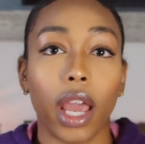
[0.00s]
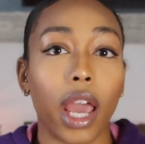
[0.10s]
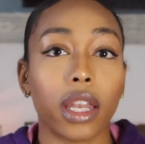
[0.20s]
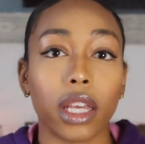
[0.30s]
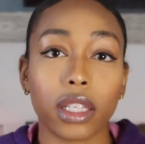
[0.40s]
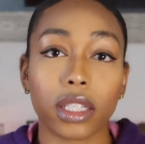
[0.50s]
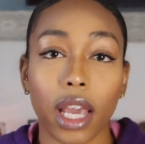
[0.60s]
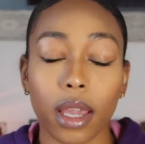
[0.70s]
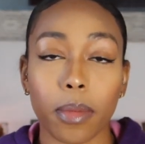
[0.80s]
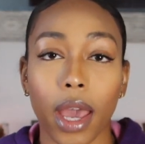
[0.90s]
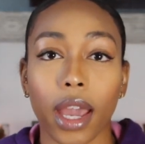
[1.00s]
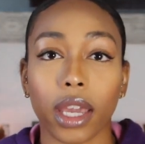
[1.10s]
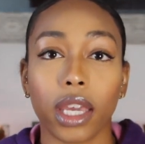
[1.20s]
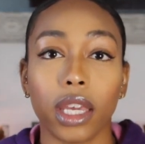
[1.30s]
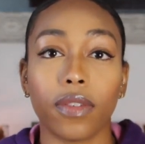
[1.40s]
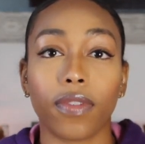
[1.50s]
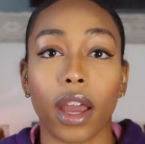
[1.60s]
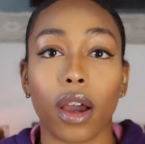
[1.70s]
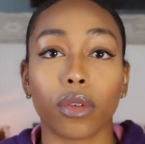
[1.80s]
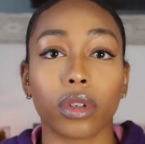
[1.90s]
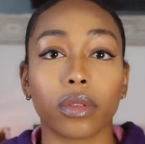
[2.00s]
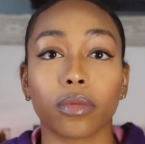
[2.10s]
And in the second bag, he found